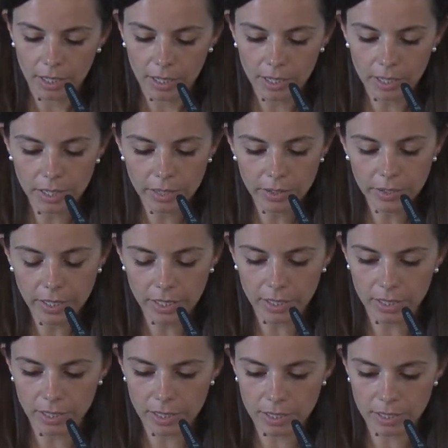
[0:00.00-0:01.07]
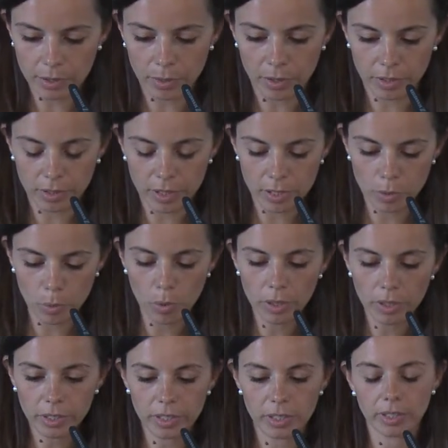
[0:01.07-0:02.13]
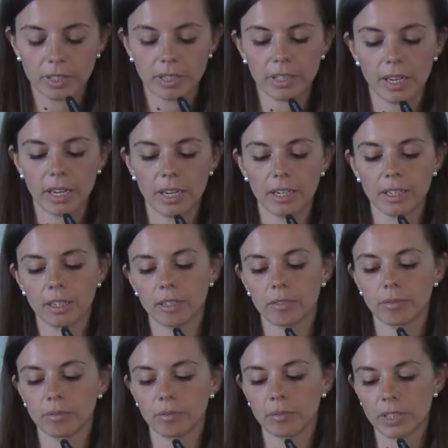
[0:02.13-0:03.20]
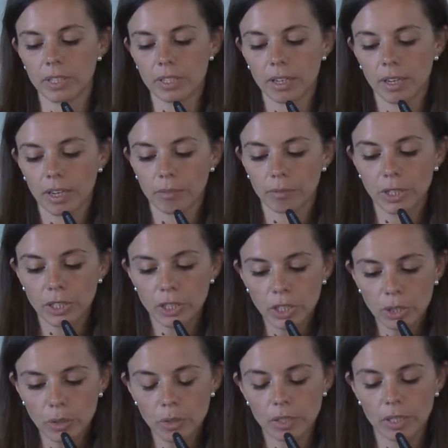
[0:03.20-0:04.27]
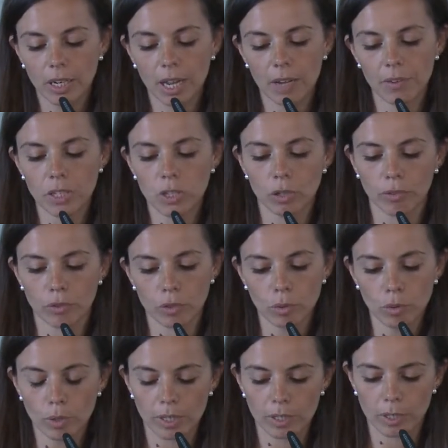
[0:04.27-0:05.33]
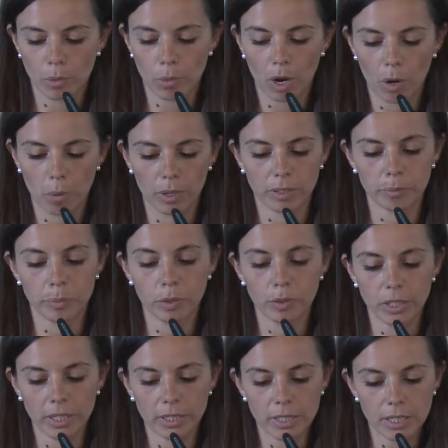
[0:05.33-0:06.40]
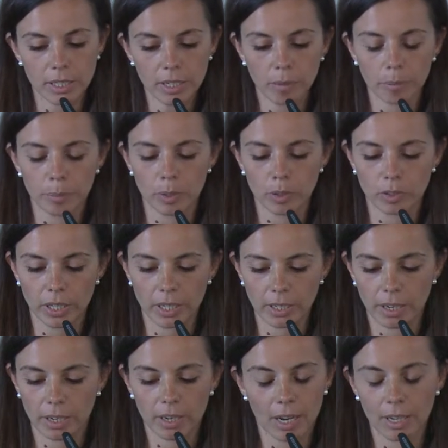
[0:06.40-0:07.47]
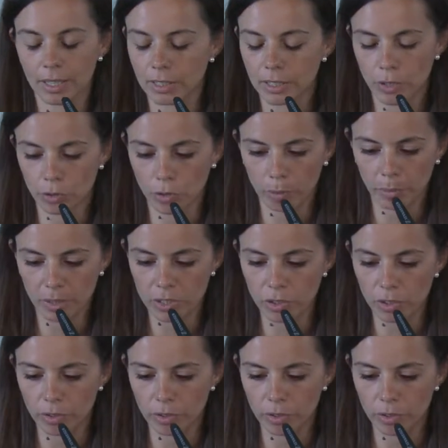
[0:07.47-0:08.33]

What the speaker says: here in this work, they reduce the levels of two anticoagulant, protein C and antithrombin,